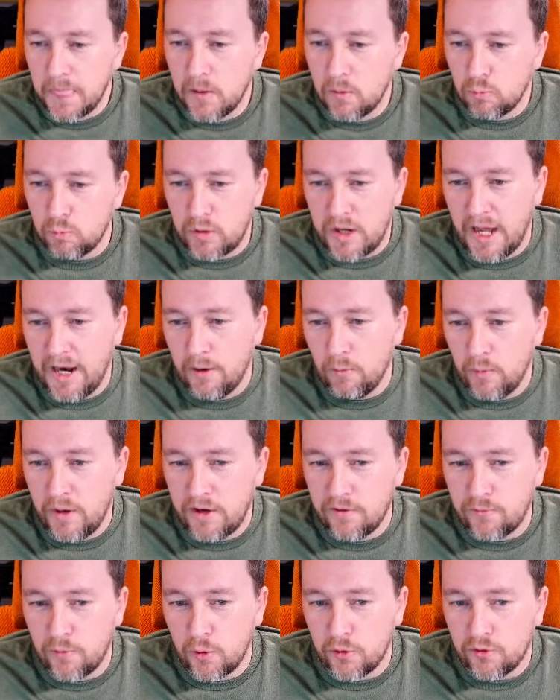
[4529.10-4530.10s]
kind of
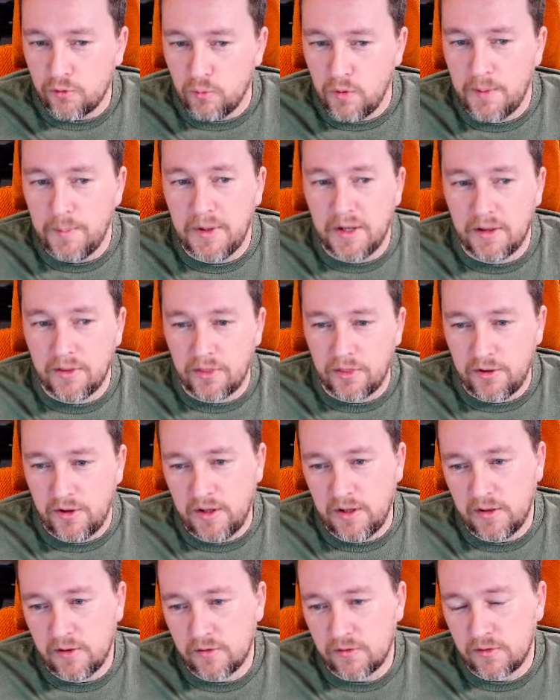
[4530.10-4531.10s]
reinforced ribbing and
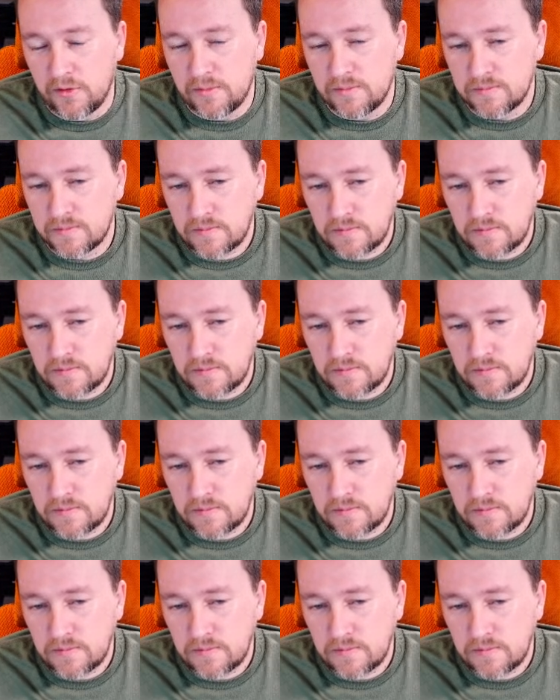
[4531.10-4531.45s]
things